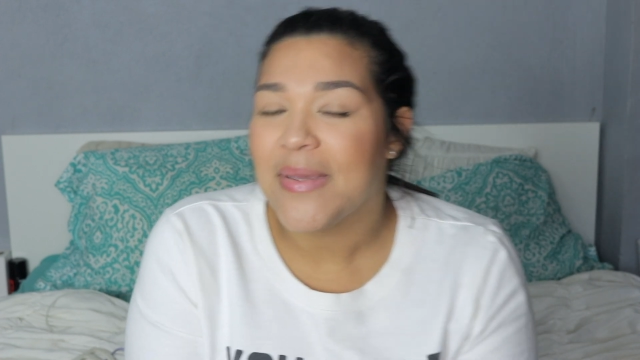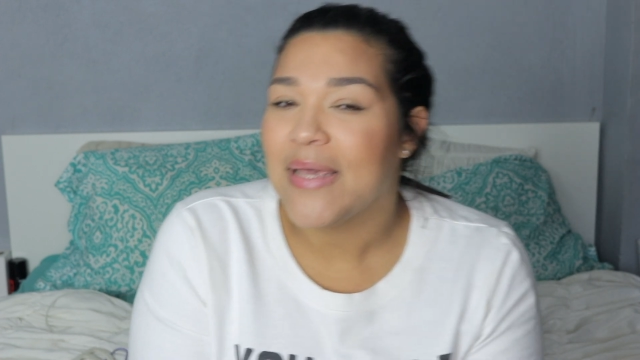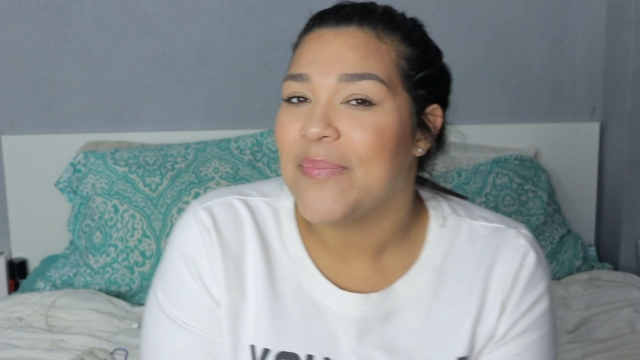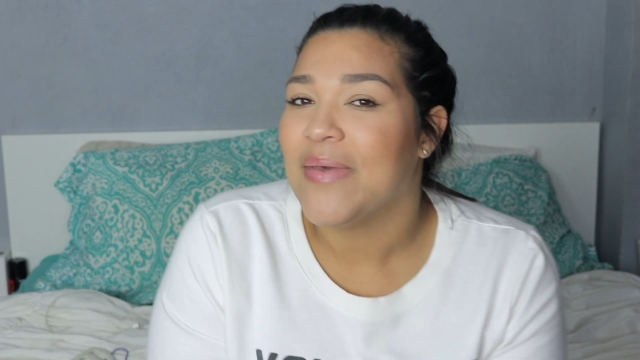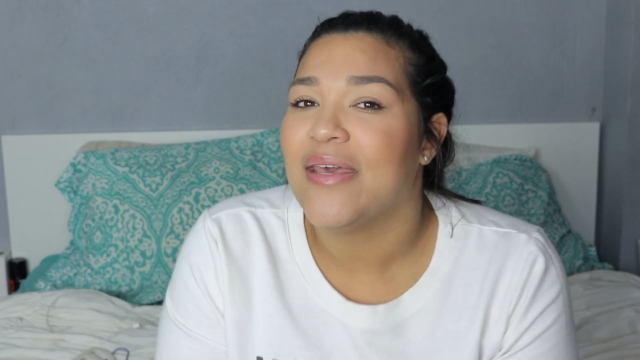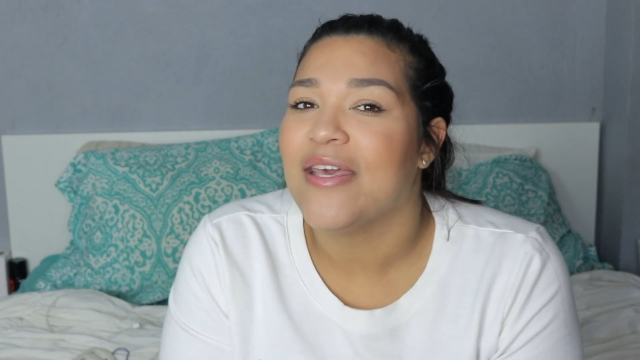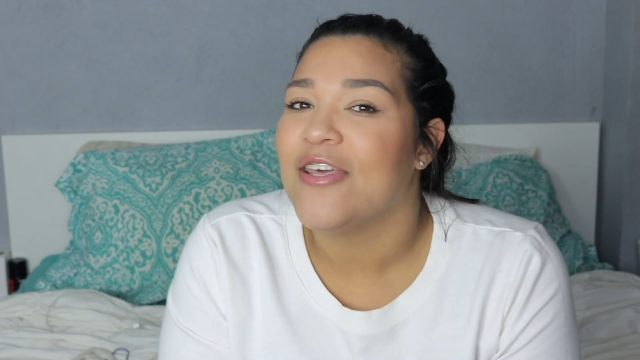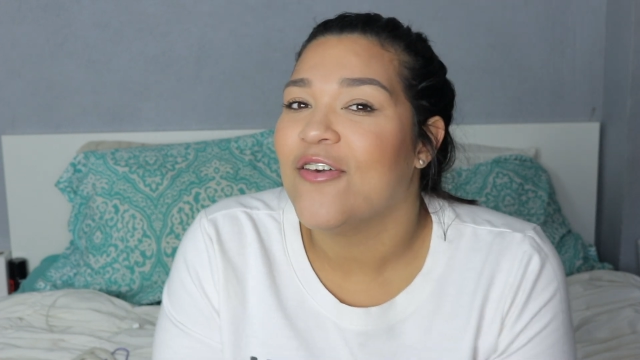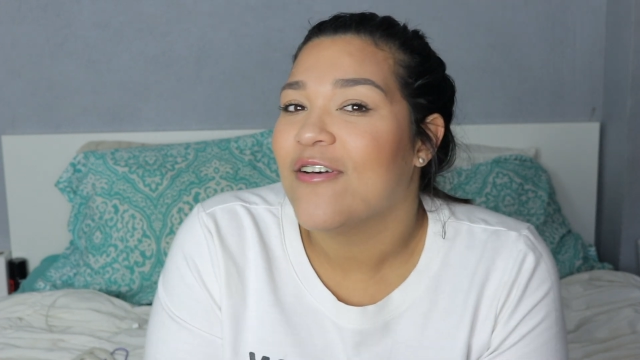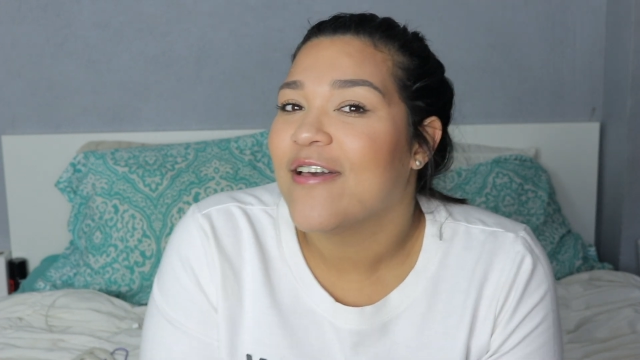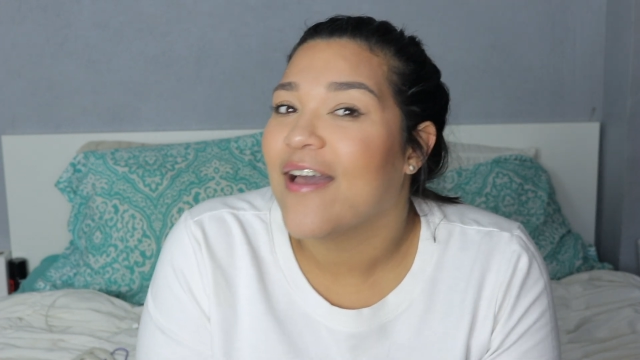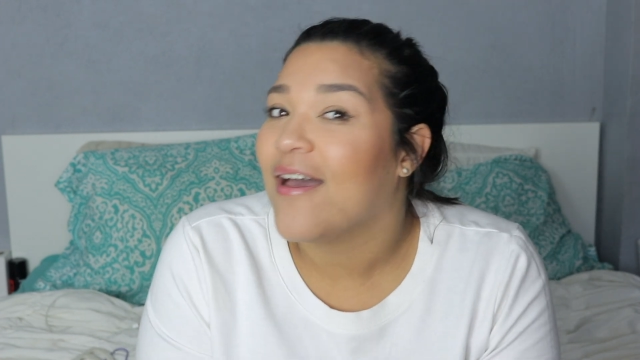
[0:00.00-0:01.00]
maybe
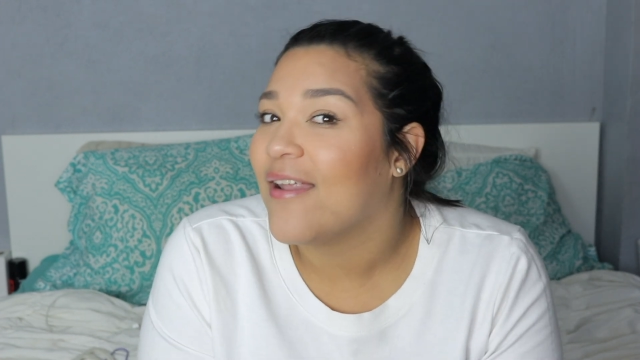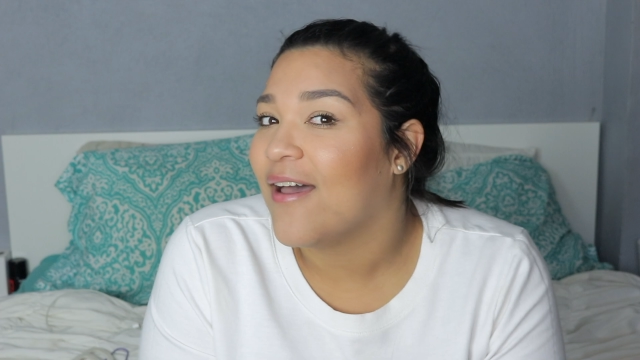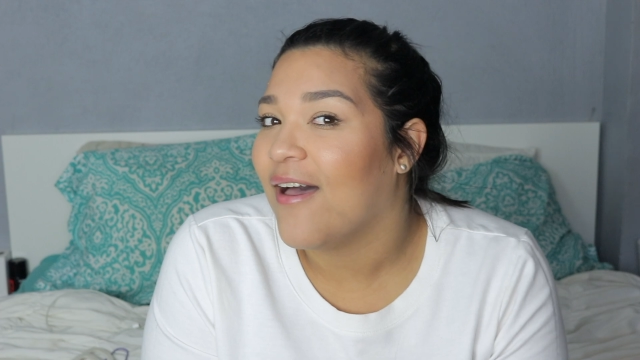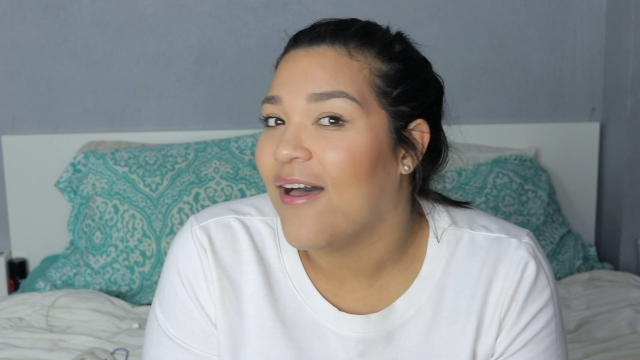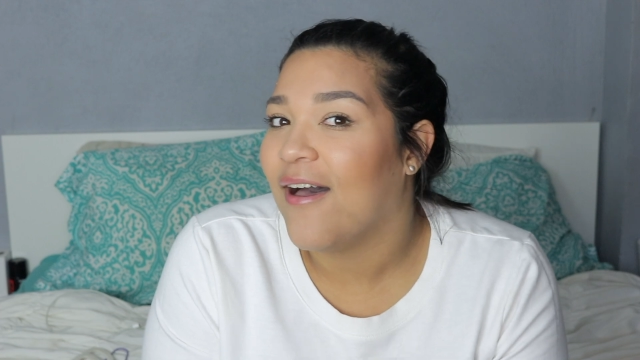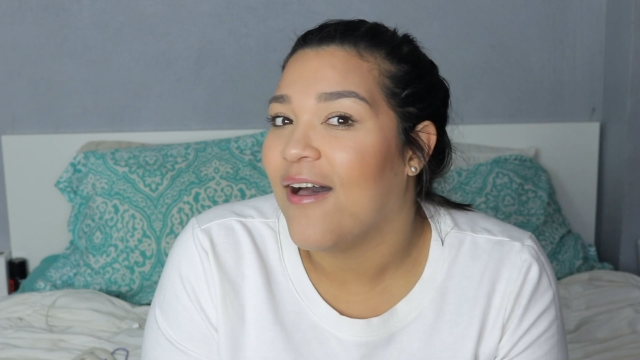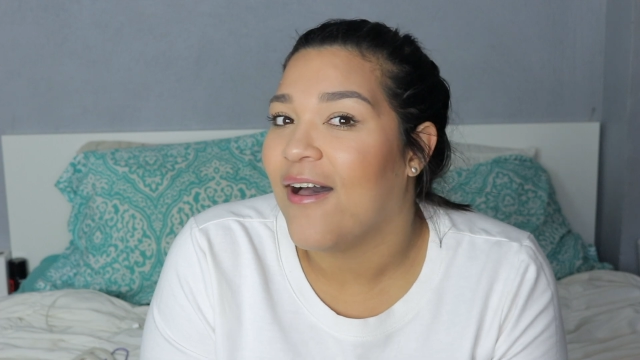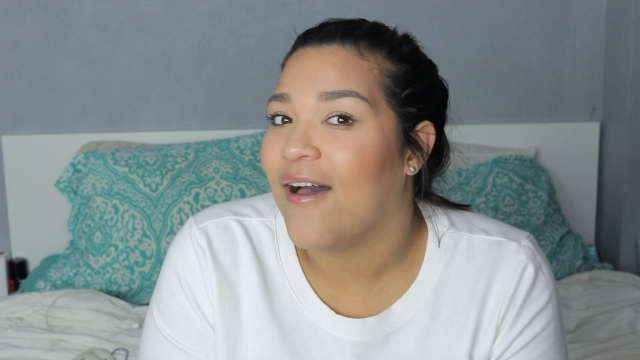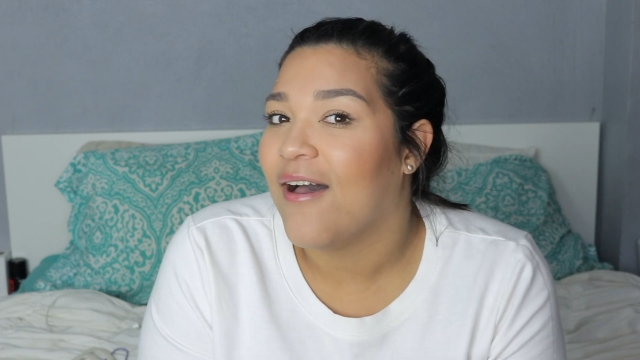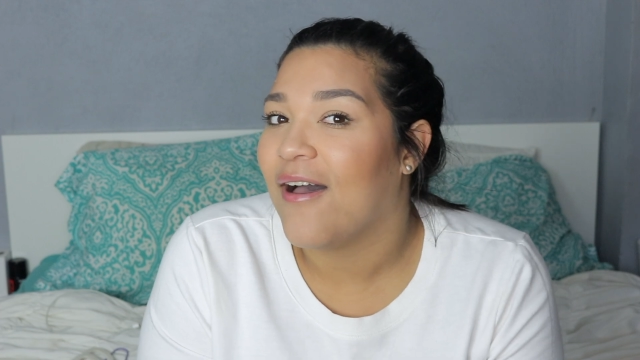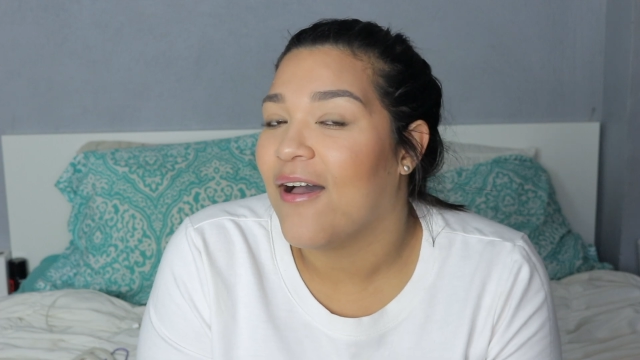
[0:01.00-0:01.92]
you'll get a